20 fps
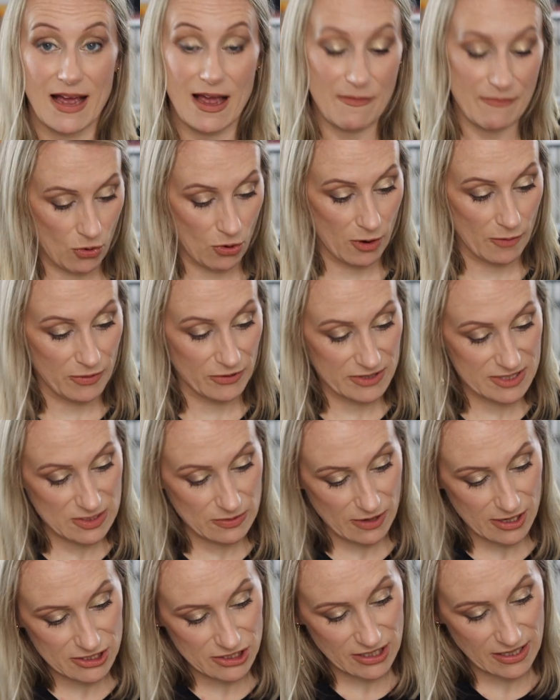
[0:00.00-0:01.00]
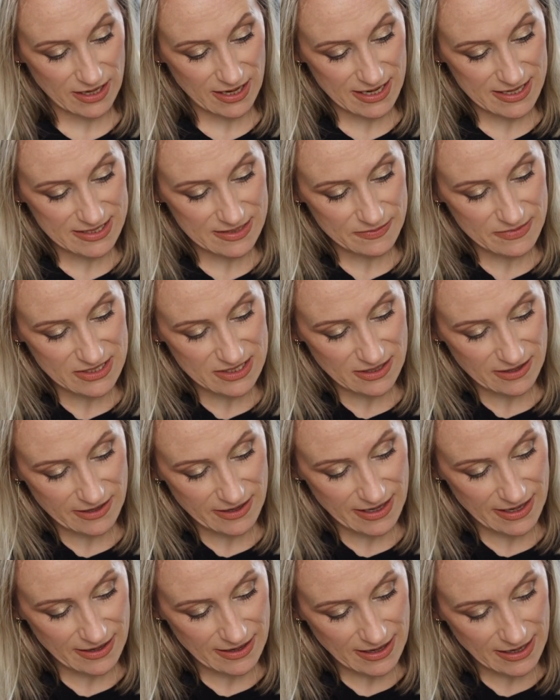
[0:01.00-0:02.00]
I'm horrible at swatching, guys. I'm
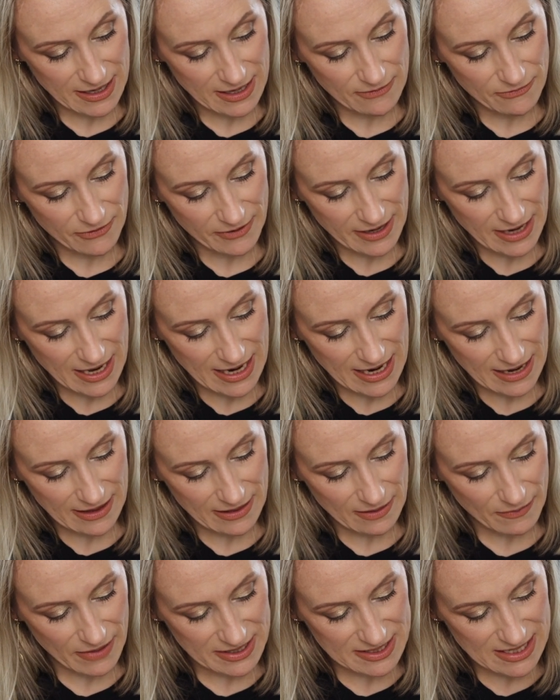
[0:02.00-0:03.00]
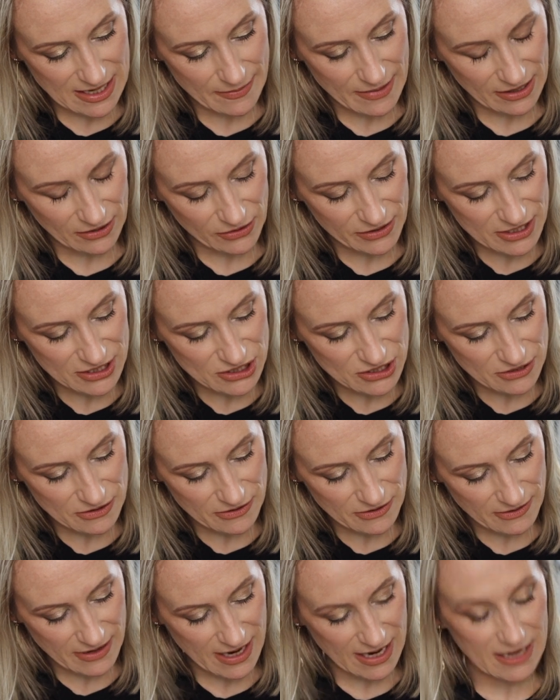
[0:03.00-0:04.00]
sorry. I keep forgetting that by the time I look at you,
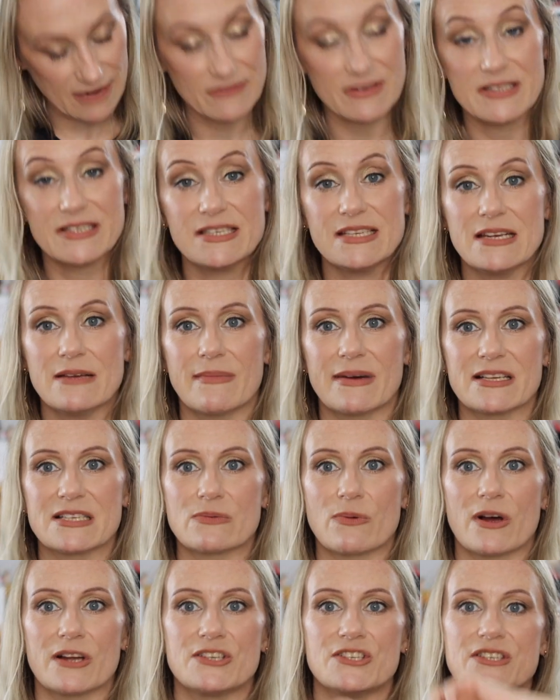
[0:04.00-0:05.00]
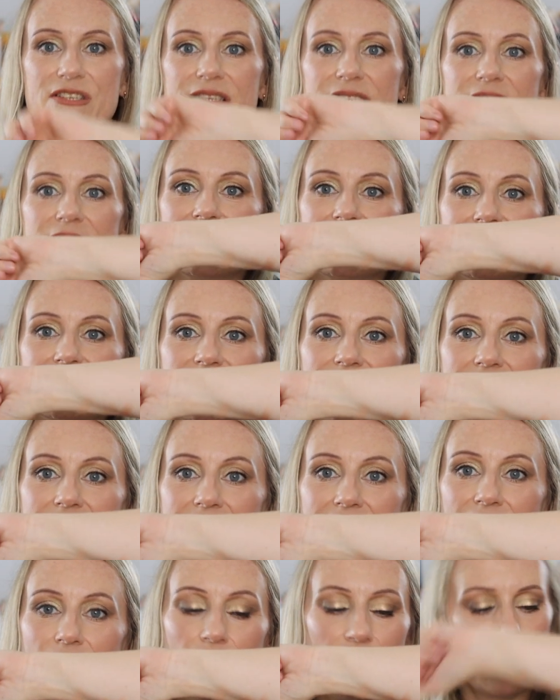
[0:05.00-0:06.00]
you can't even see my swatches because of the
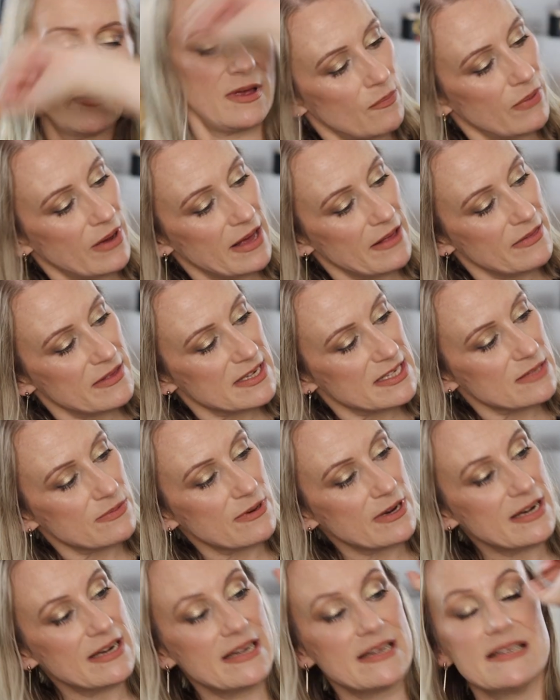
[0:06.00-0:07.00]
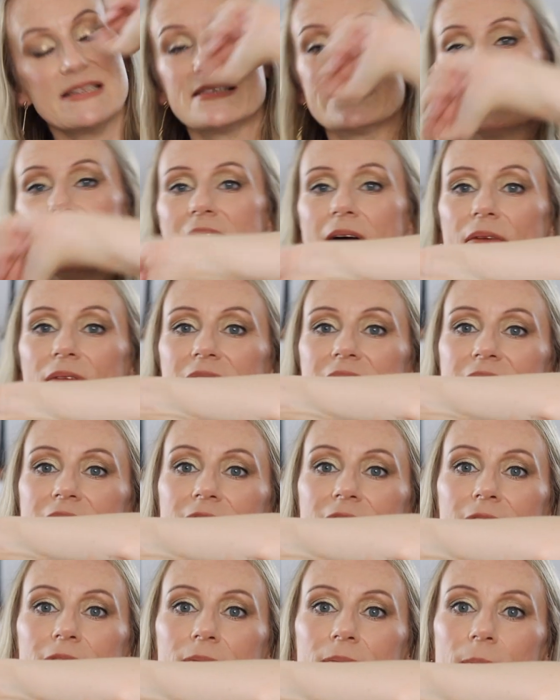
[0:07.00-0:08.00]
angle. But this one is that one
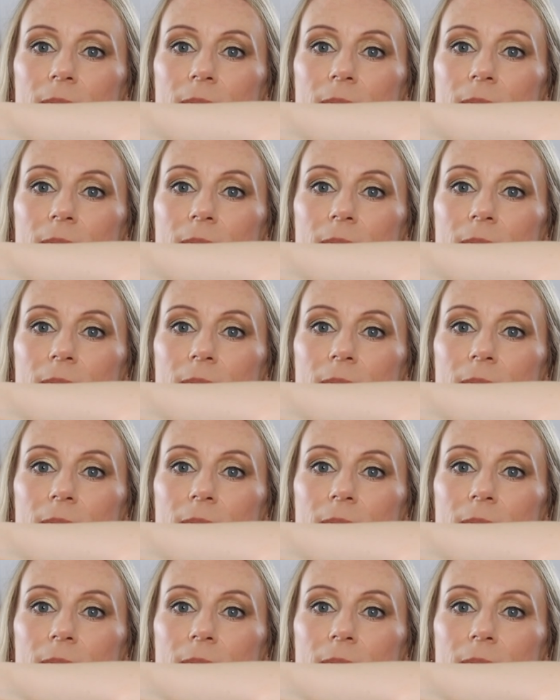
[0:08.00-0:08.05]
here,